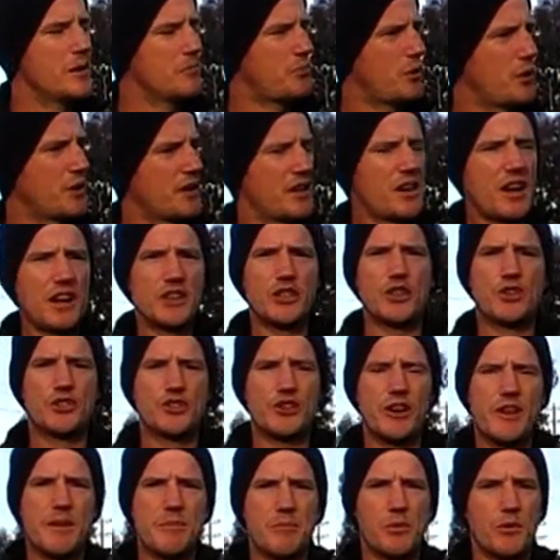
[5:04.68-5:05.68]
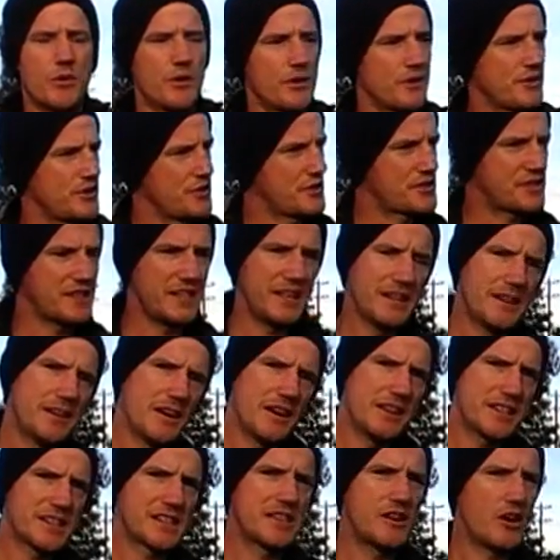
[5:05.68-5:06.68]
put it on your dream board. You see a
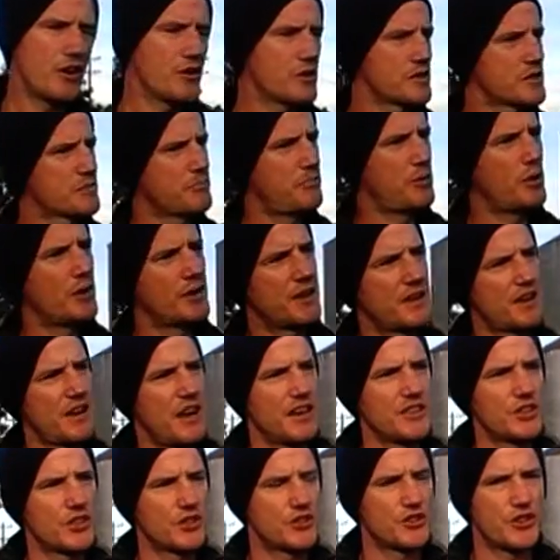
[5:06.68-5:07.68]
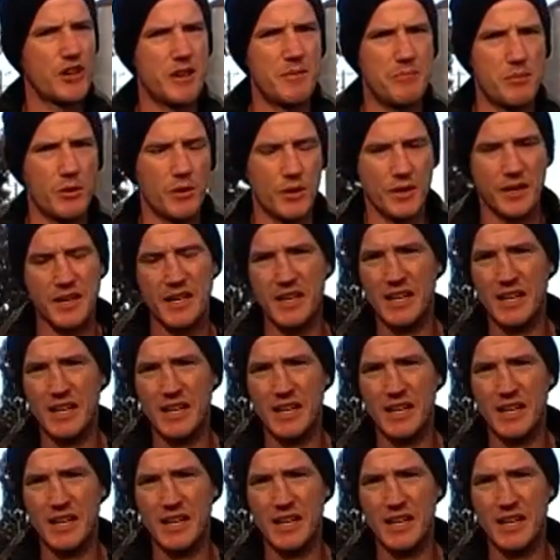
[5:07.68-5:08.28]
nice house, put it on your dream board.